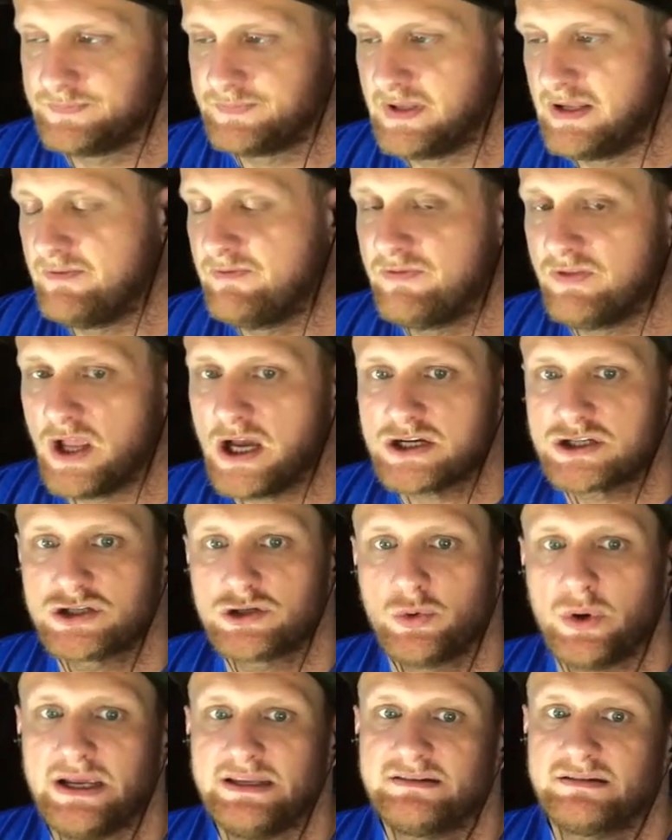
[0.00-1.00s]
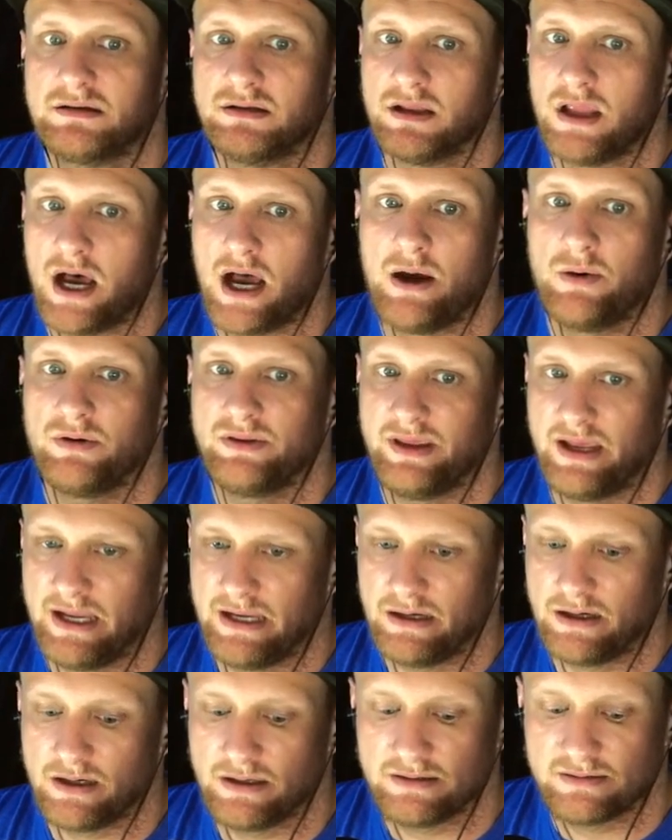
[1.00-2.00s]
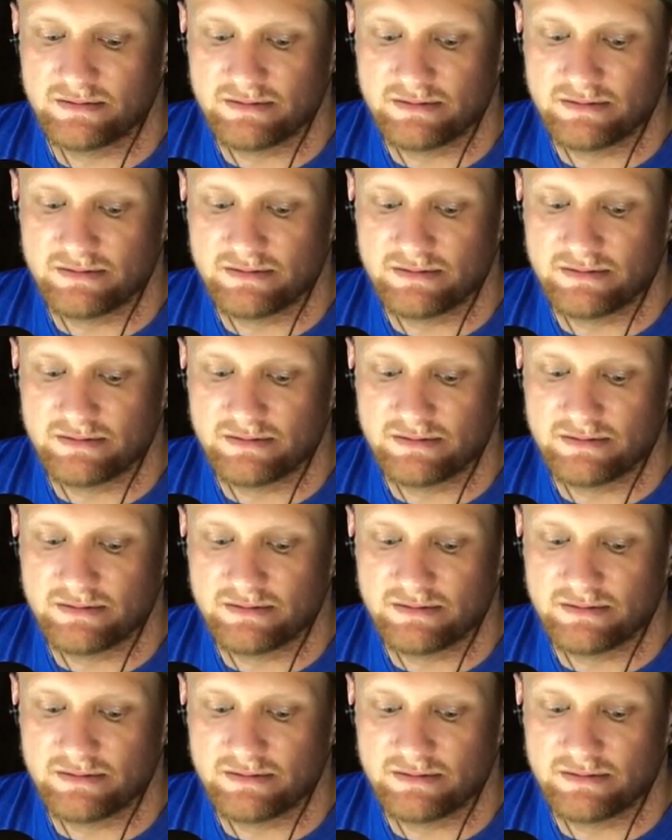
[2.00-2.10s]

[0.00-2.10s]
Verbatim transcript: it fluctuates a lot with Aeon.